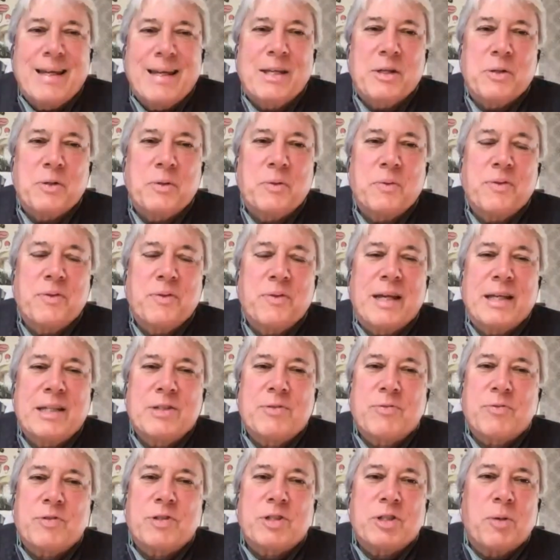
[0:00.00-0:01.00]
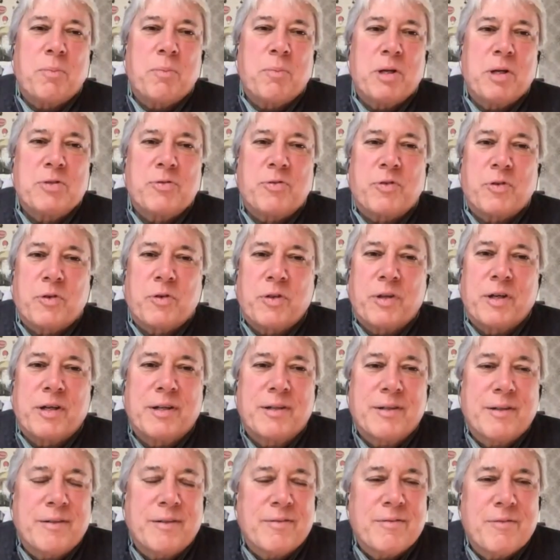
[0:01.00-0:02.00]
you. Thanks so much for
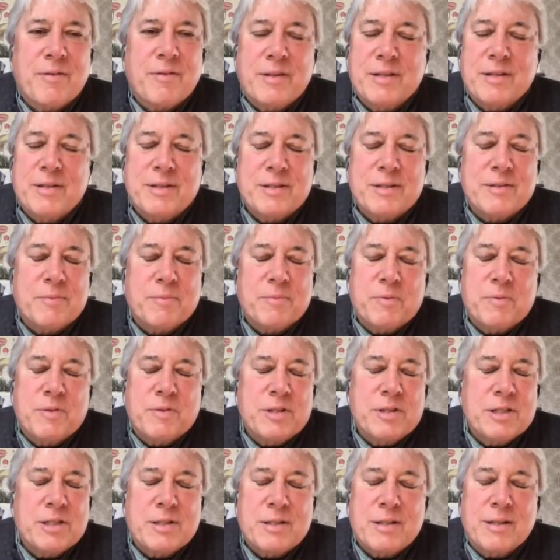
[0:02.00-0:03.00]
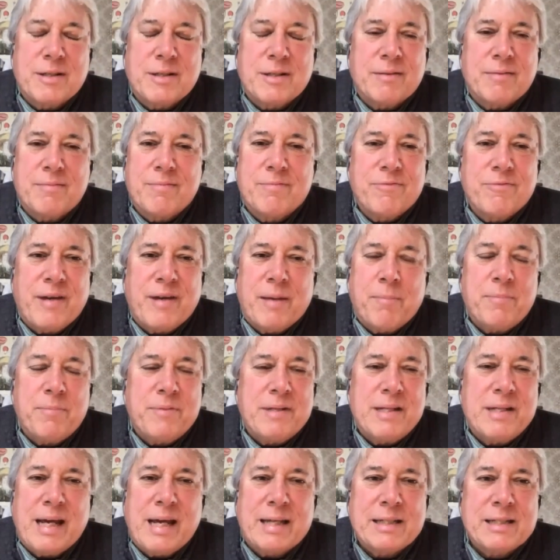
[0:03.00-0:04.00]
the just a
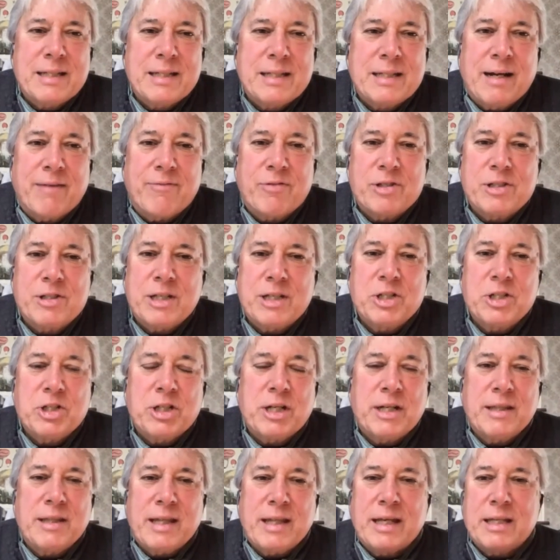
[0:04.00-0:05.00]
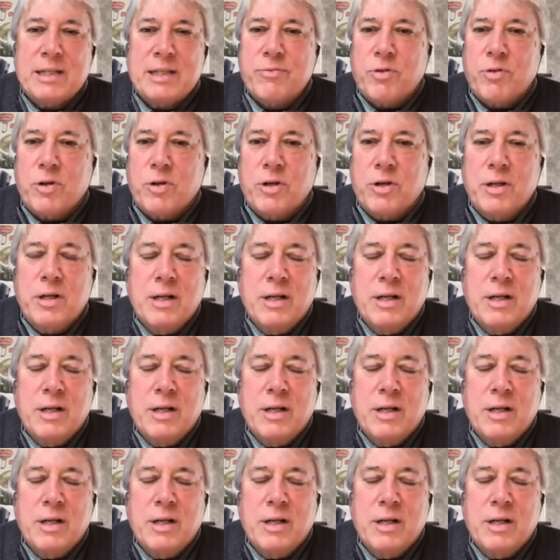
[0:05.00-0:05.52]
fantastic conversation. And thanks for